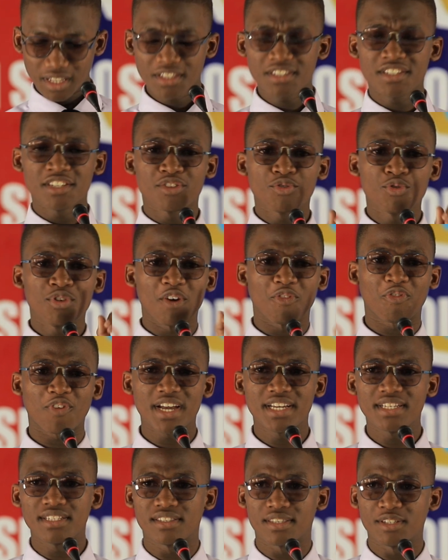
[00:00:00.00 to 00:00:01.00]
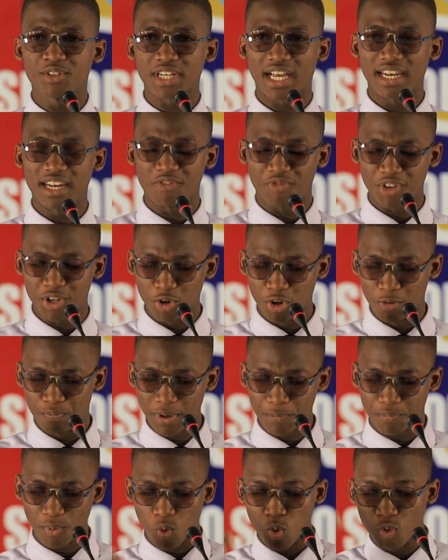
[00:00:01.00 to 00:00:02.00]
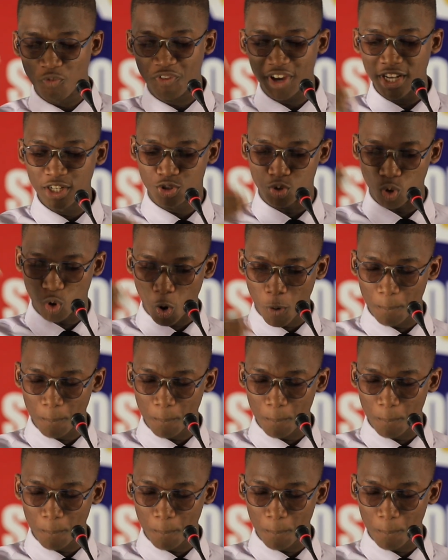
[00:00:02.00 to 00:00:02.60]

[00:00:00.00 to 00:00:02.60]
the fines which are levied on people who fail to